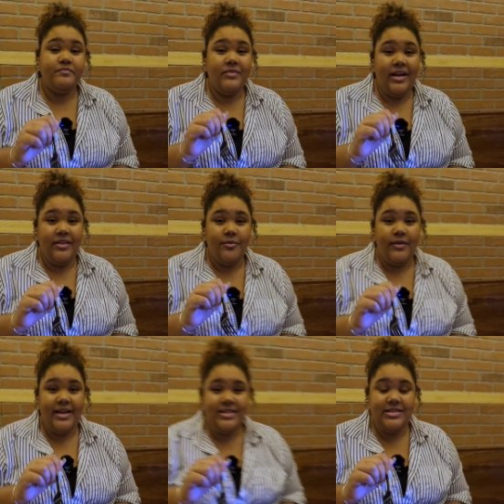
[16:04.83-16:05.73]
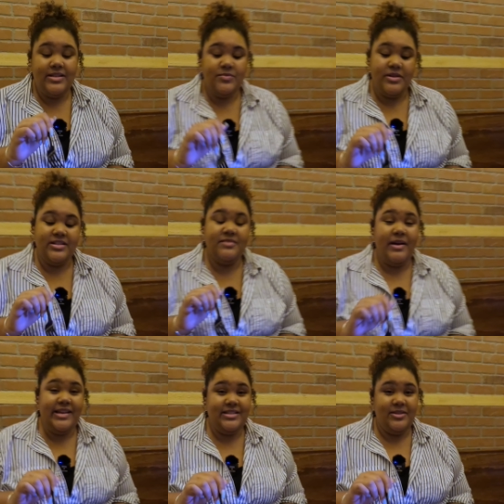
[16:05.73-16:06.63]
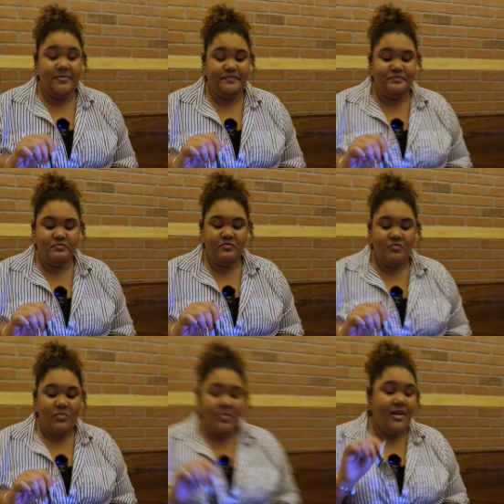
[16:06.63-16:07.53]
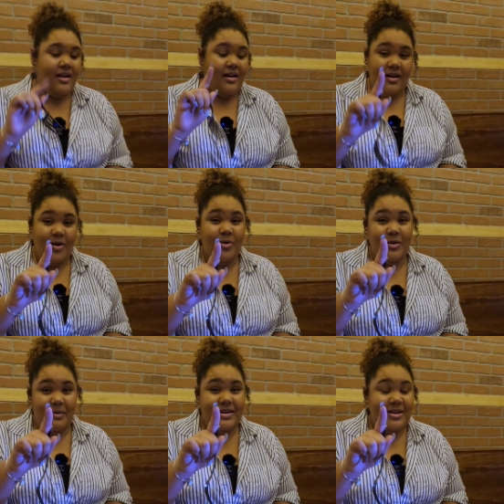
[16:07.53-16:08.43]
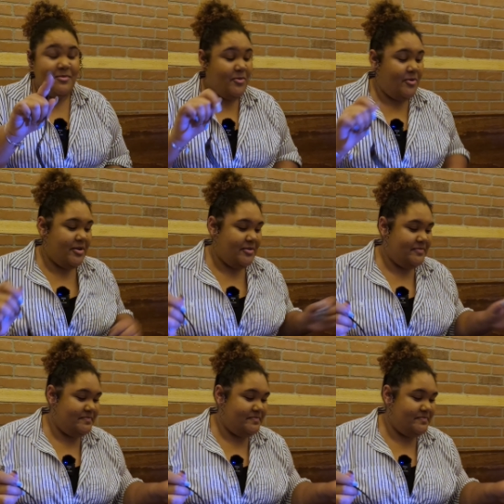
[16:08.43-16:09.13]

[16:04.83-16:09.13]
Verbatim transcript: Now the rice, that's where it's spicy. Hold on, I'm gonna need more water.